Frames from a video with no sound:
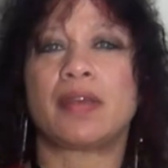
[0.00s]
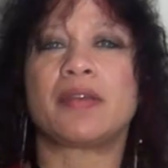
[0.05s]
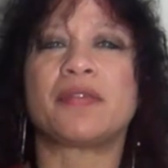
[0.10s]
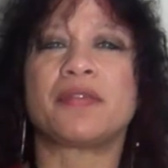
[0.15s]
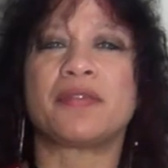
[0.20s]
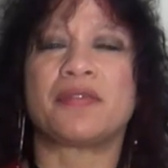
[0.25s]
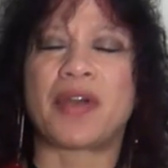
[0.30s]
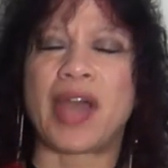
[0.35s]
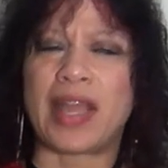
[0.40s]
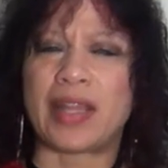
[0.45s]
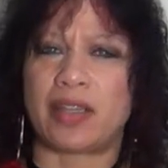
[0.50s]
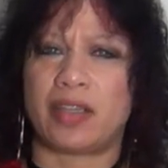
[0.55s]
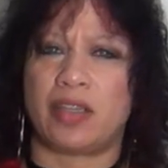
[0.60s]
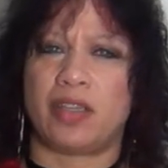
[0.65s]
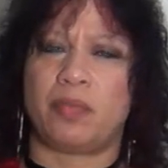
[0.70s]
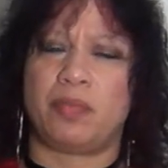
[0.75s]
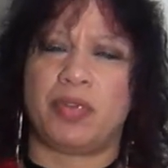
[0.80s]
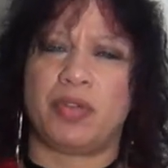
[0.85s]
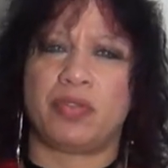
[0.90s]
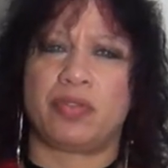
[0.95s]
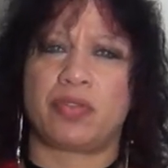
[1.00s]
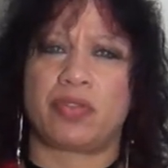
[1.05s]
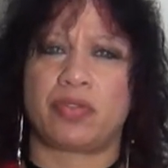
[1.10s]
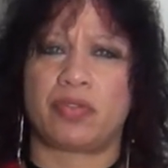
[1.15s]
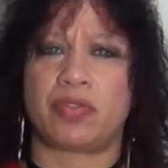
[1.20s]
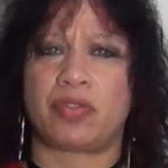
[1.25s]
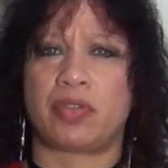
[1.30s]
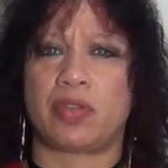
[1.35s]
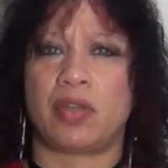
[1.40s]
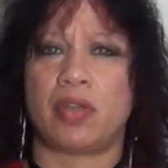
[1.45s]
Violent
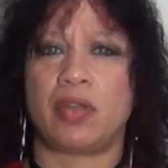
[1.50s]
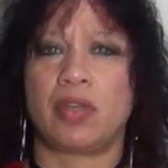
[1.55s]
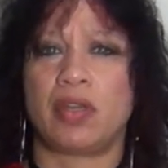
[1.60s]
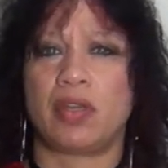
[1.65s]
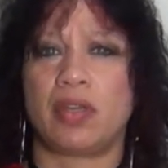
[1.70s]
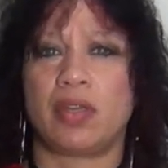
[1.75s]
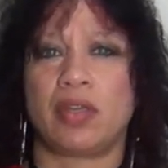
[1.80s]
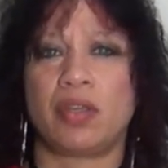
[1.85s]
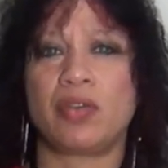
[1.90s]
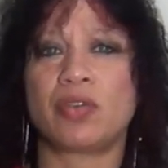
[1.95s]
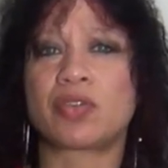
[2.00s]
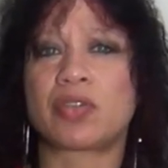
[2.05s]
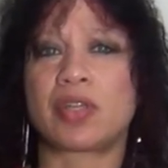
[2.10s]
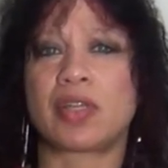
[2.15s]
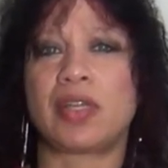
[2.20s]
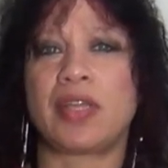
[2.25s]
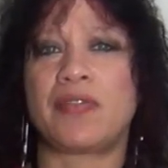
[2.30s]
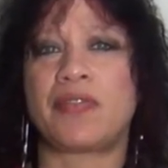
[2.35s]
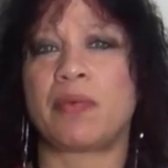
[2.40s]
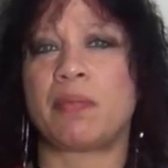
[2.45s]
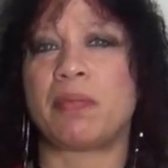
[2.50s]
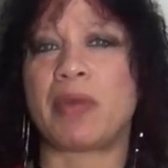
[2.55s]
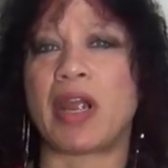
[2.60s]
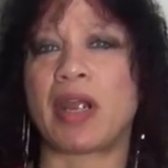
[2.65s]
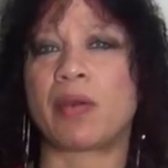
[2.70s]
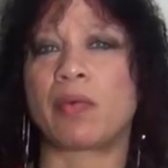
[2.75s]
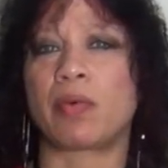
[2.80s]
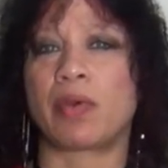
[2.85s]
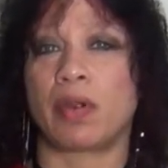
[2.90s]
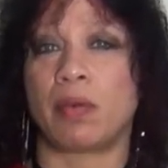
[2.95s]
abusers usually leave a
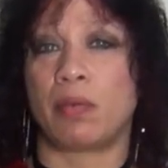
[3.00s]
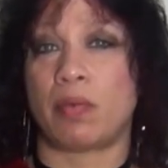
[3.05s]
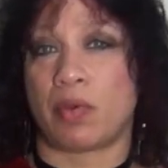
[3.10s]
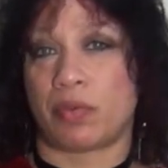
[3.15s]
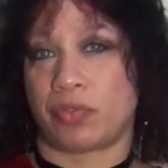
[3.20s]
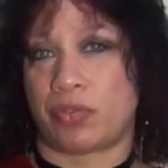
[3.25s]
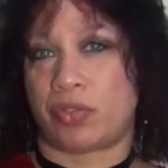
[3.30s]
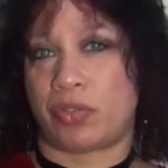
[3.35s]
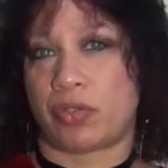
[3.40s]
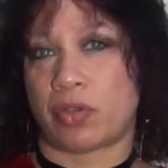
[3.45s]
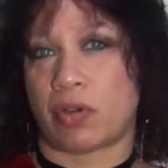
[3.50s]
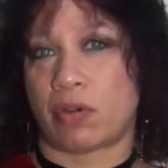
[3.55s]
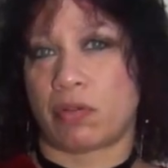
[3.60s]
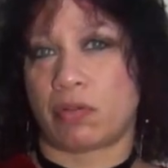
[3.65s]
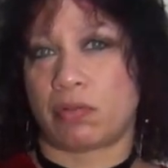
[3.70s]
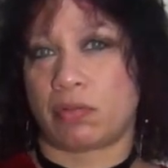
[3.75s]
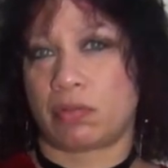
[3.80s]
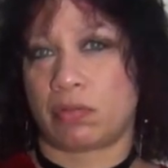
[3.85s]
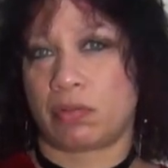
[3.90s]
mark where it won't show.